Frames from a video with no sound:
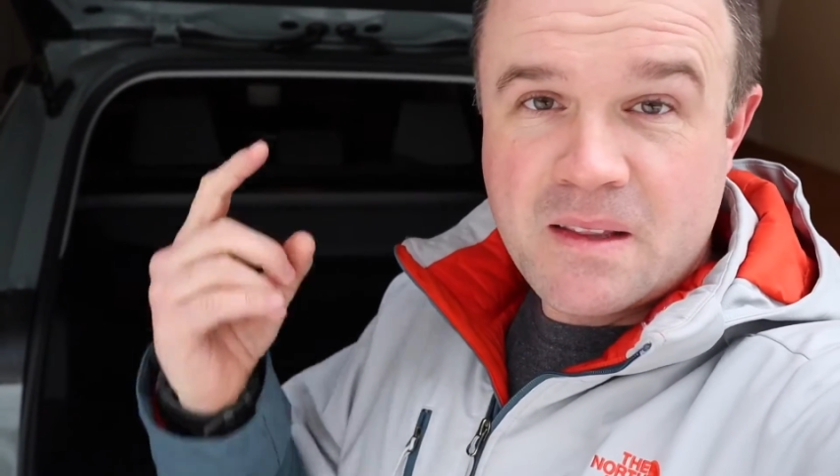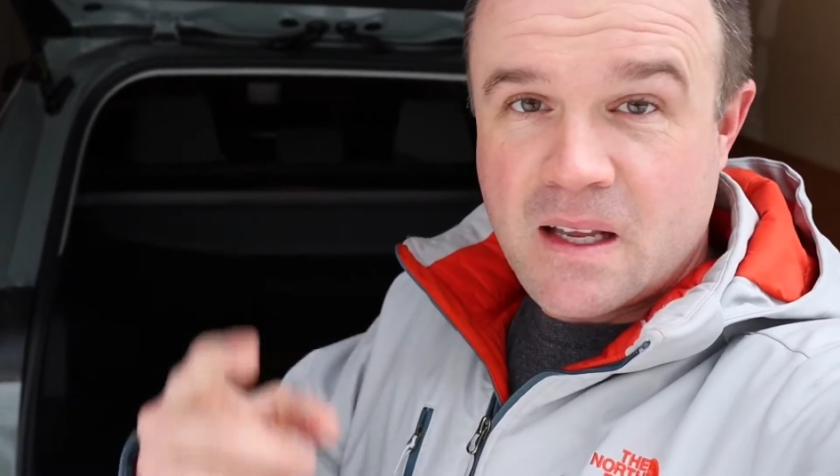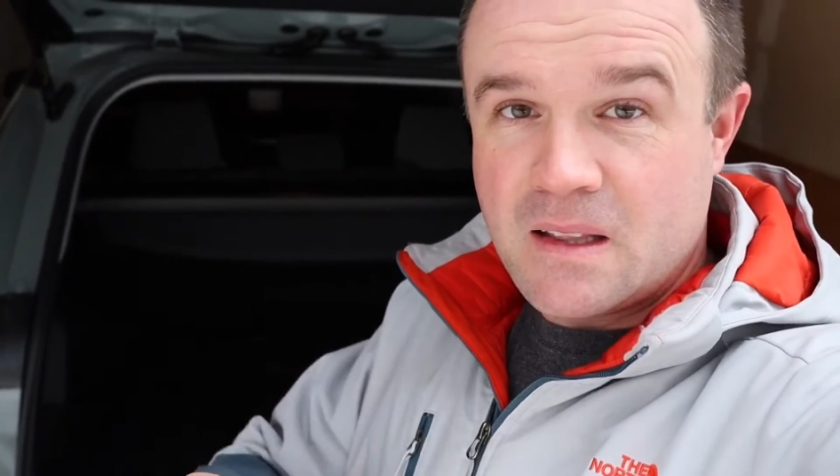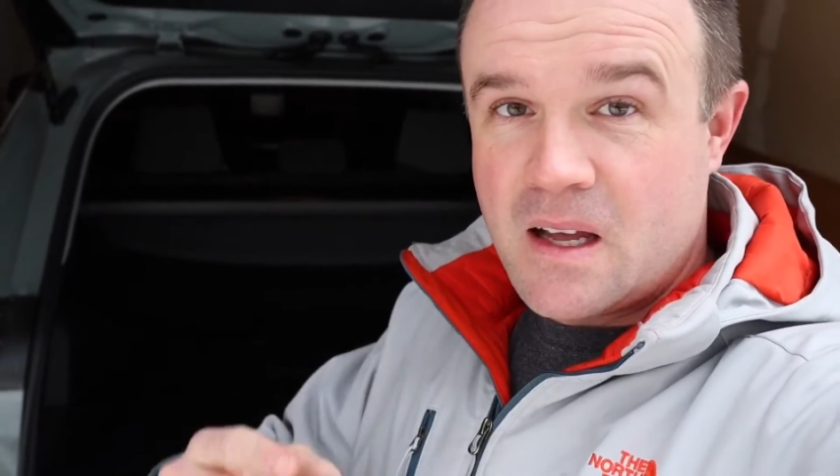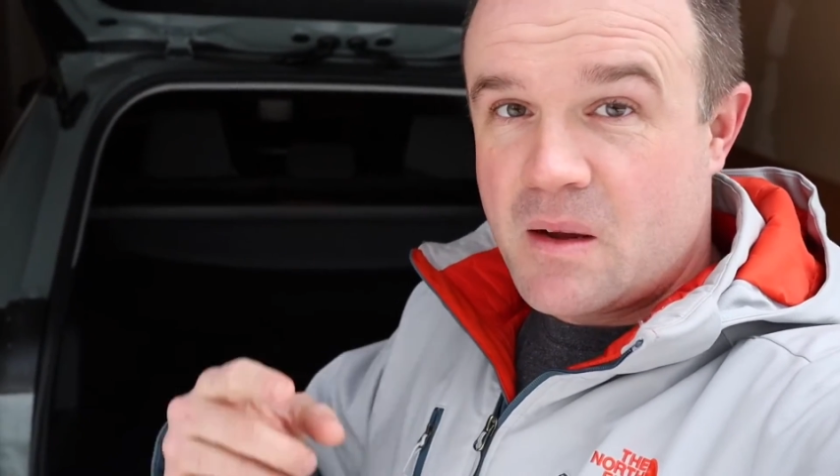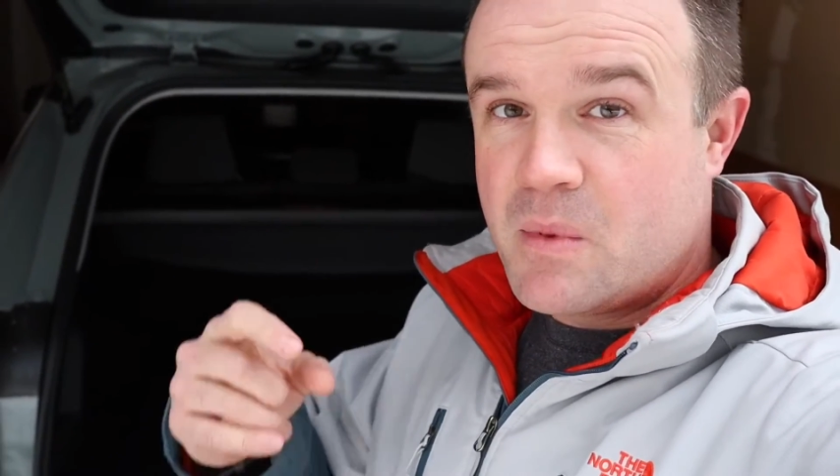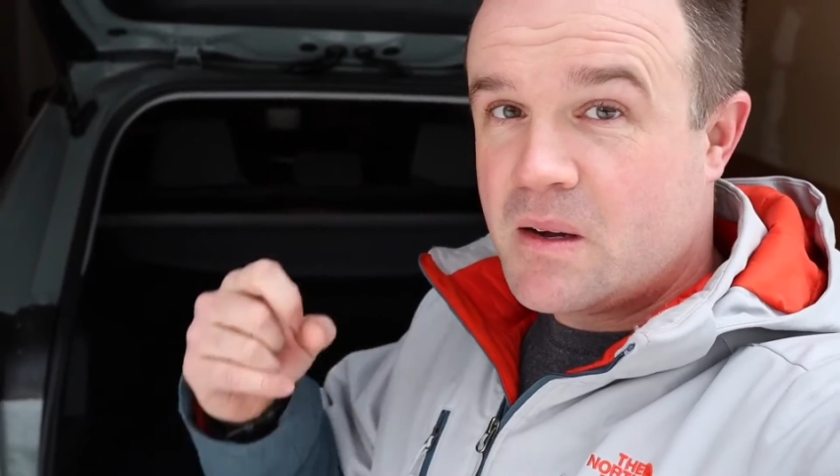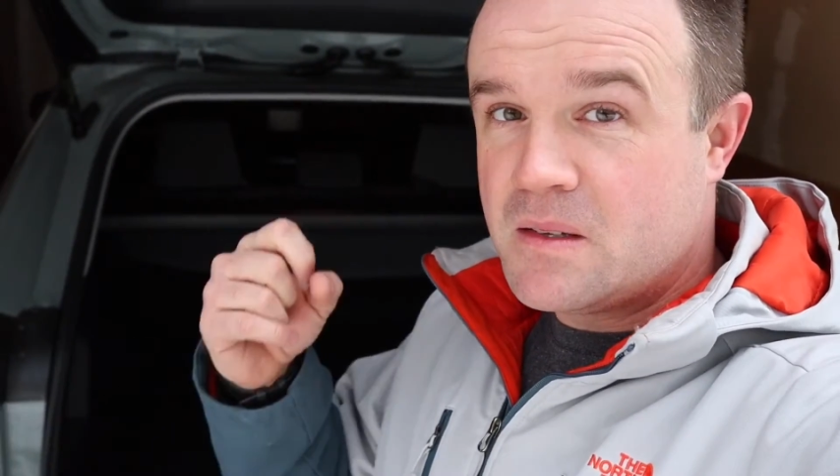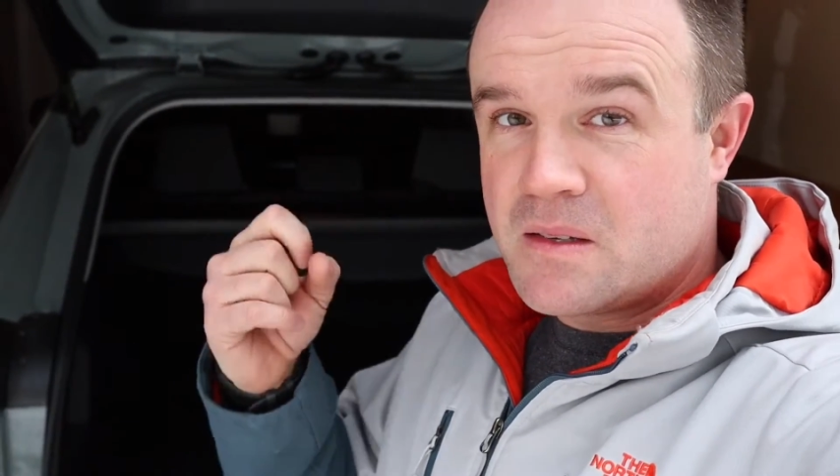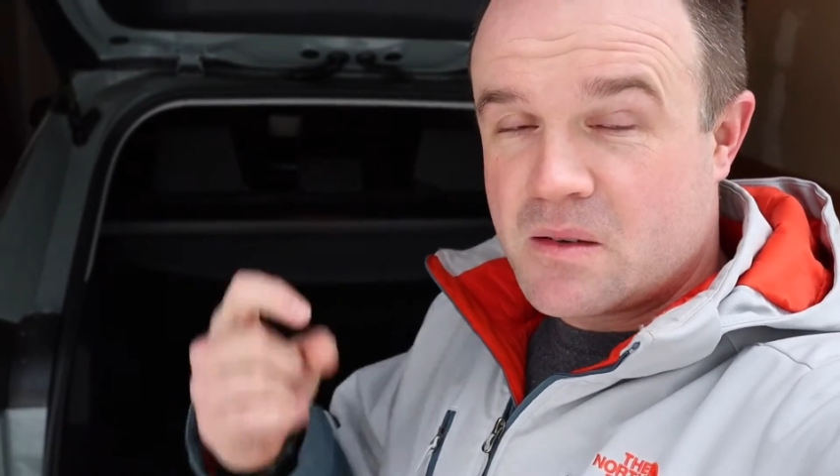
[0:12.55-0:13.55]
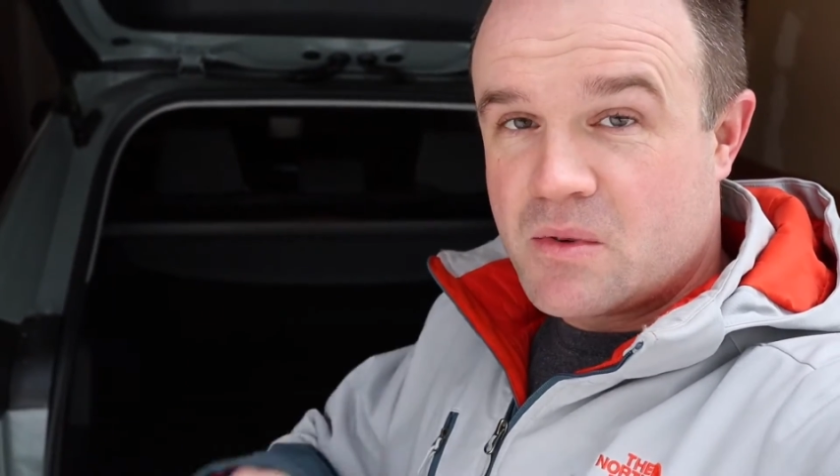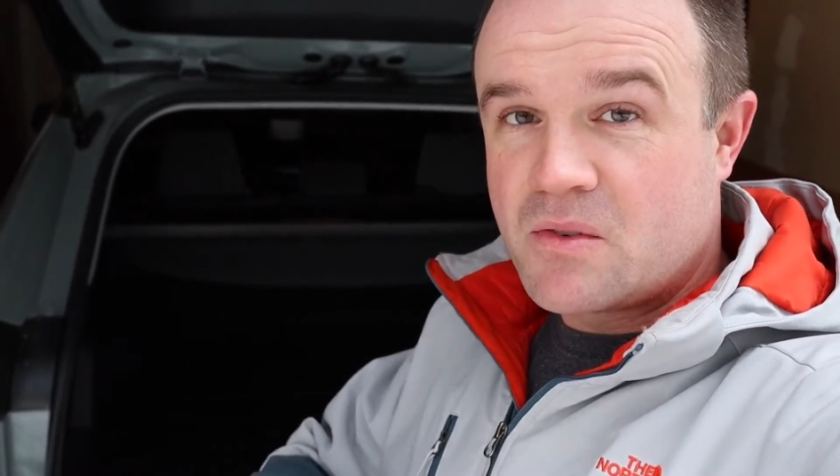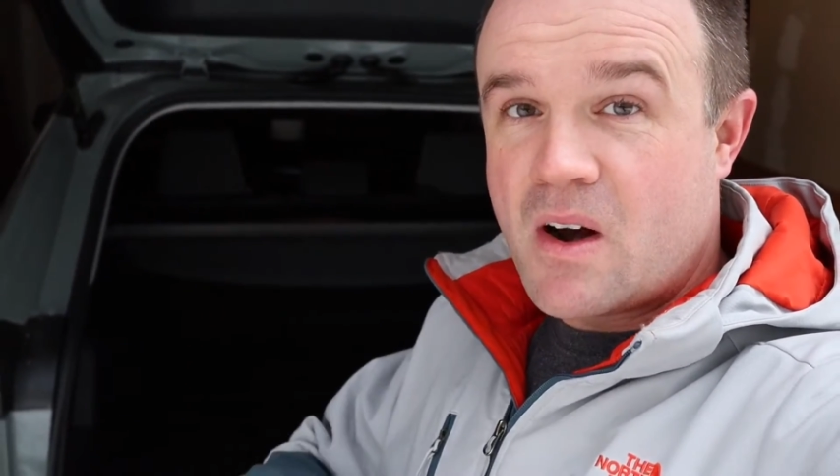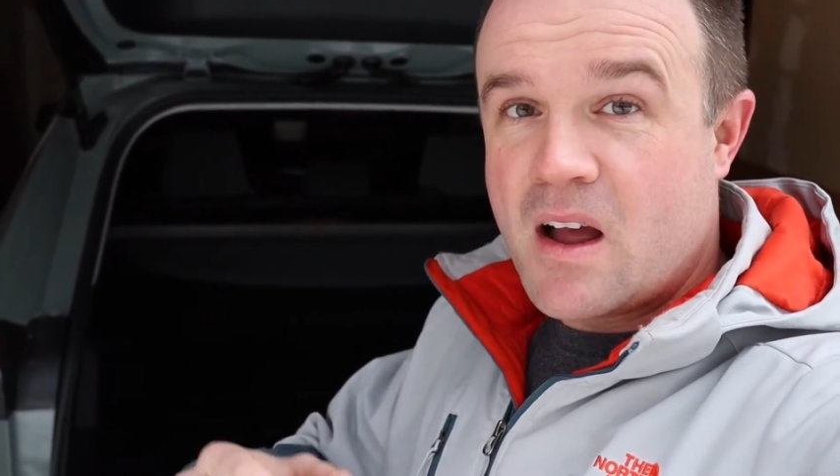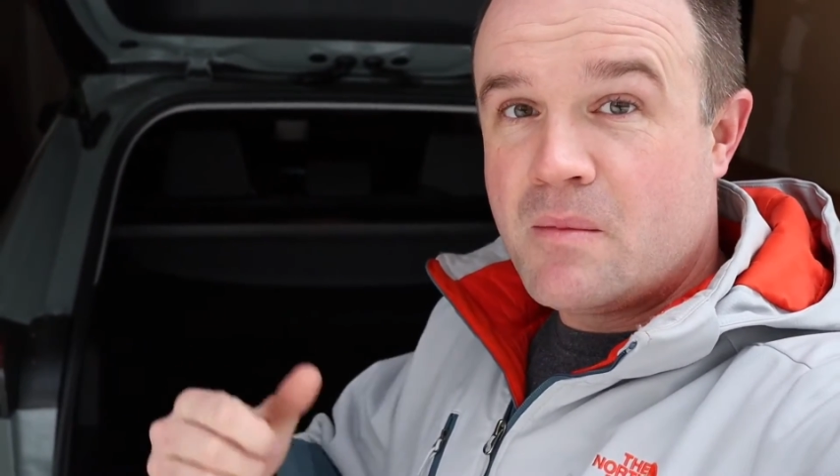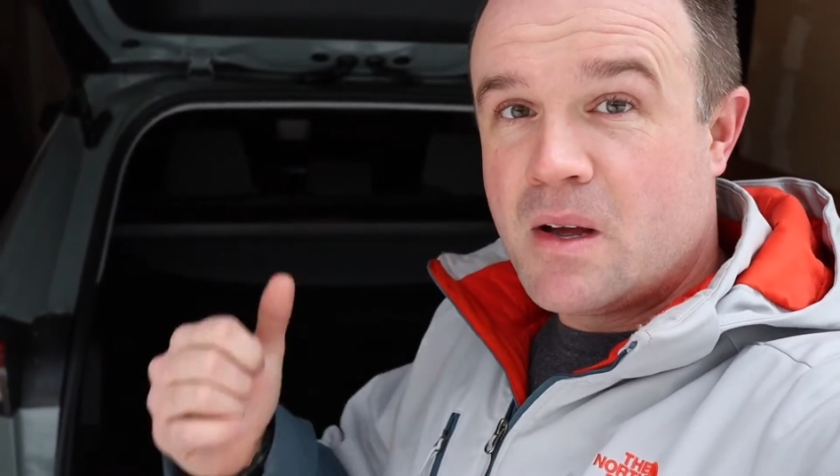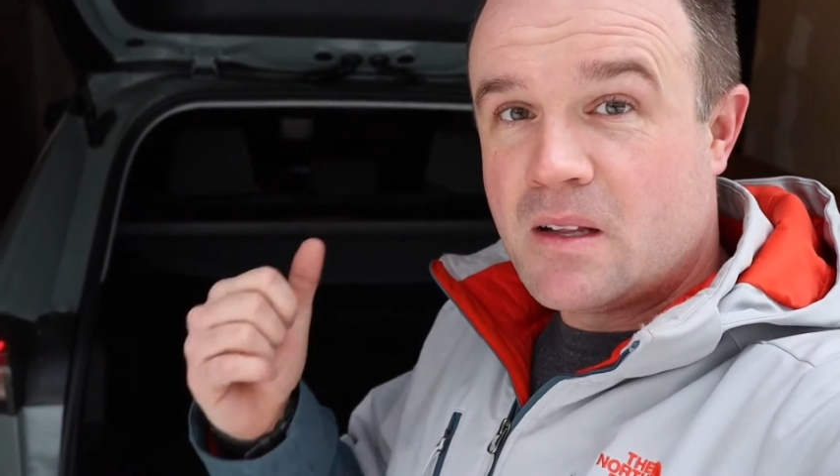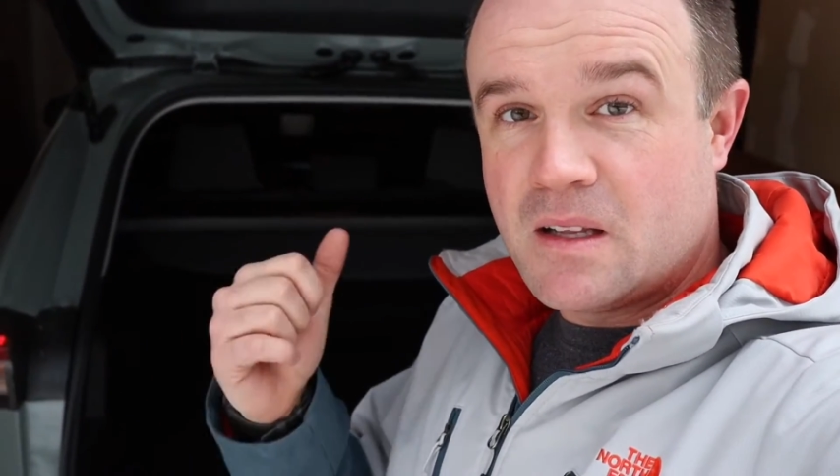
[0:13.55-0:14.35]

hit that like button, subscribe,